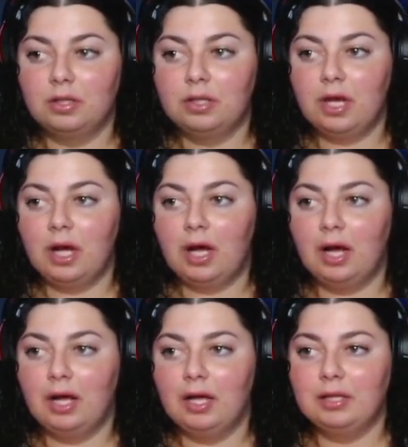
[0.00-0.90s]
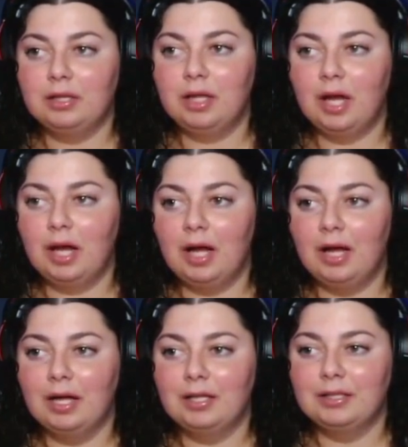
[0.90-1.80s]
La, la,
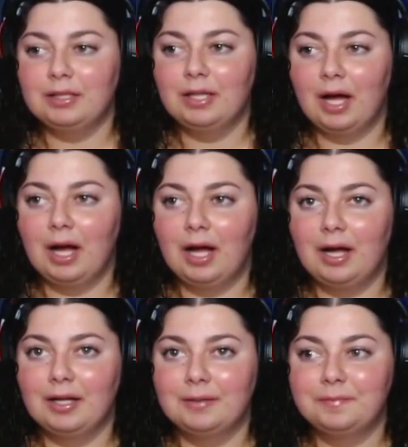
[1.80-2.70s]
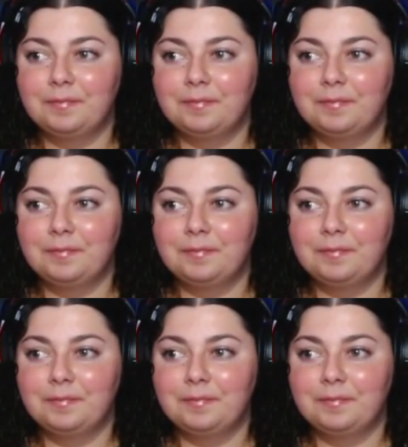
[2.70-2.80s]
la.